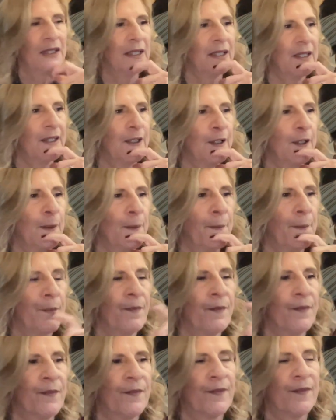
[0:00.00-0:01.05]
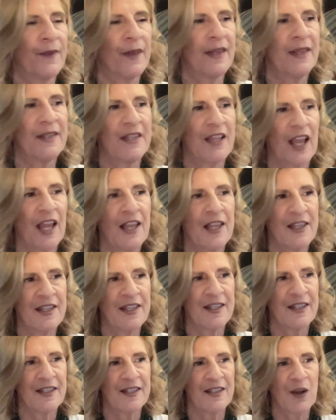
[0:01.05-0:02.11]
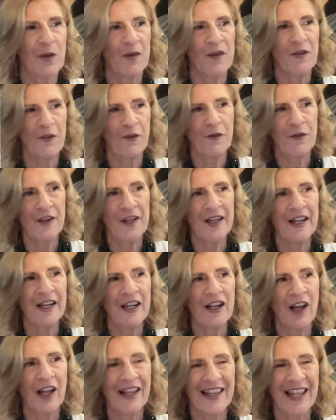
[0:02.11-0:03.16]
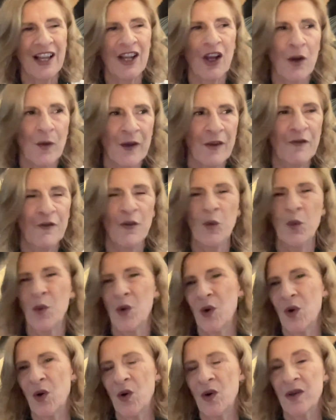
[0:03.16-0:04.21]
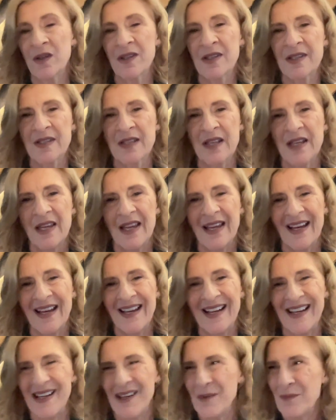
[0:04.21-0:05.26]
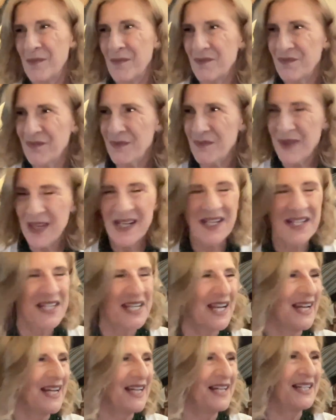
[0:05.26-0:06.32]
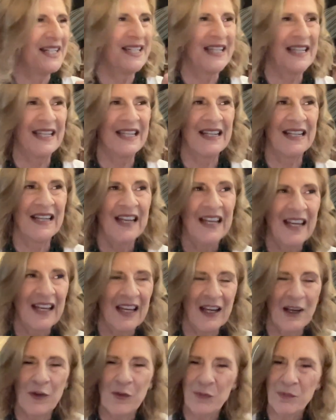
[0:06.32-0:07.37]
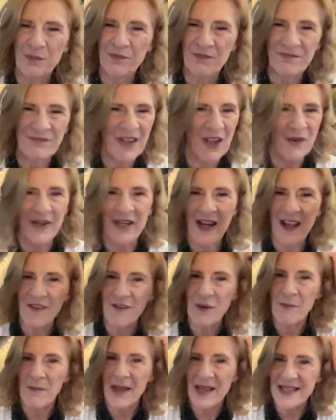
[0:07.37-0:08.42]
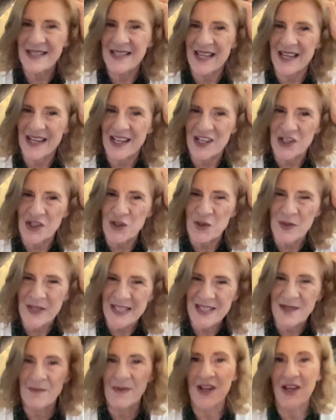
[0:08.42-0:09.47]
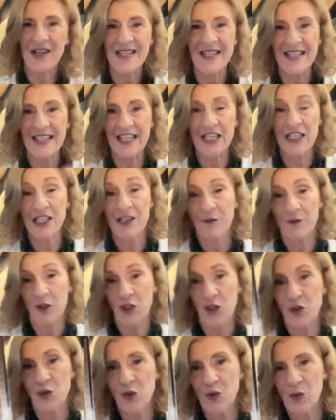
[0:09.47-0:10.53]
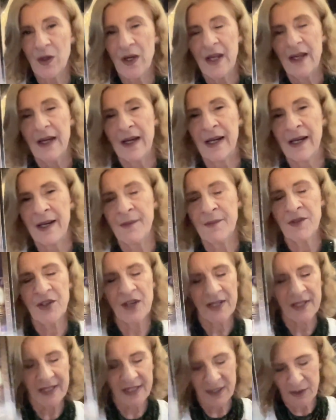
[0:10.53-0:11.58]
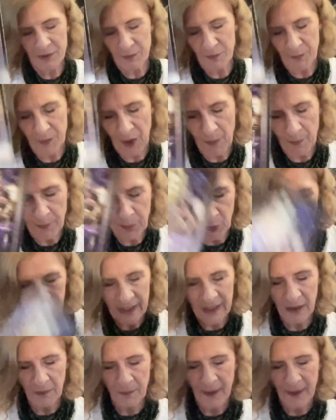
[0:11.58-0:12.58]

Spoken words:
So if you're feeling like that, going for walks, meditating, going and have a massage, doing some nice things for you, just pulling it